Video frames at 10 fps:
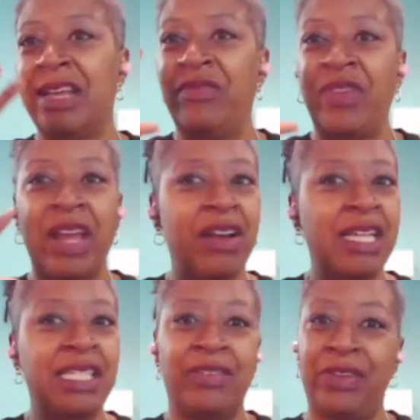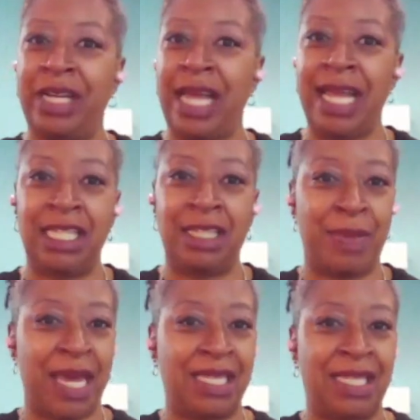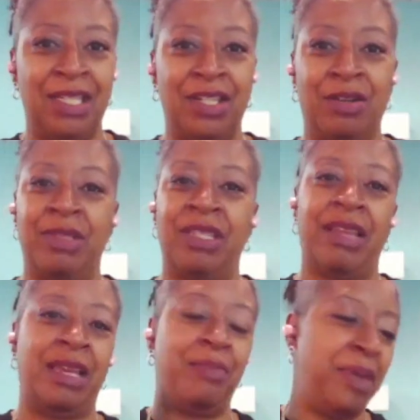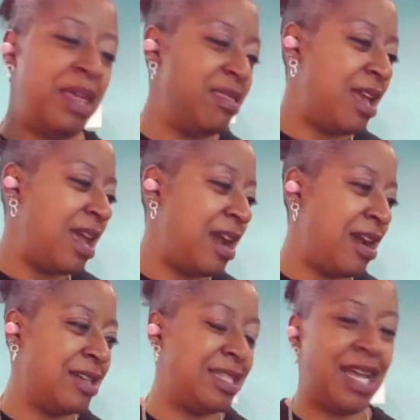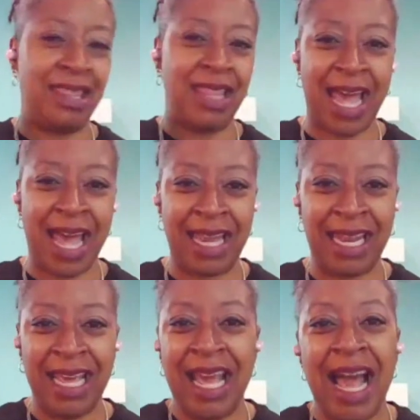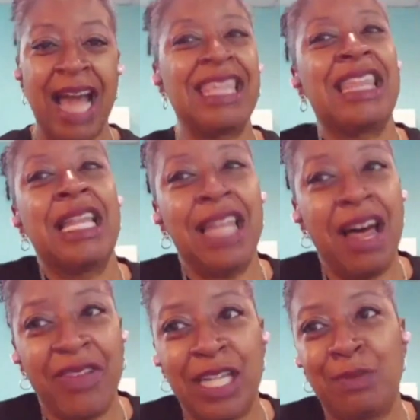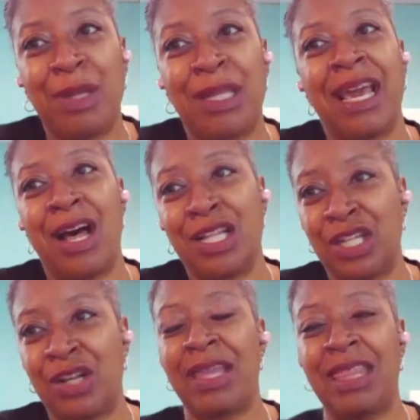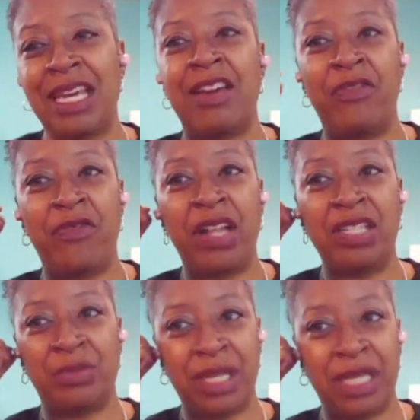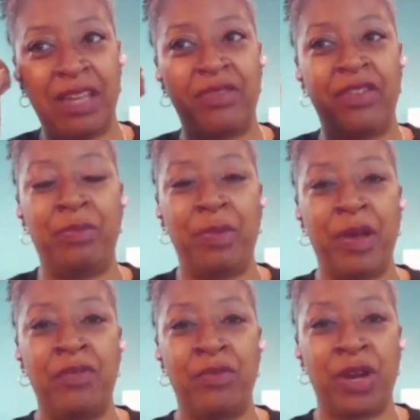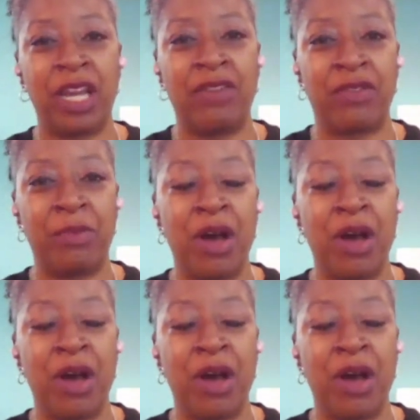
a very different headspace in terms of like been there, done that. I think they love us, but they also, I think, have felt a relief of working from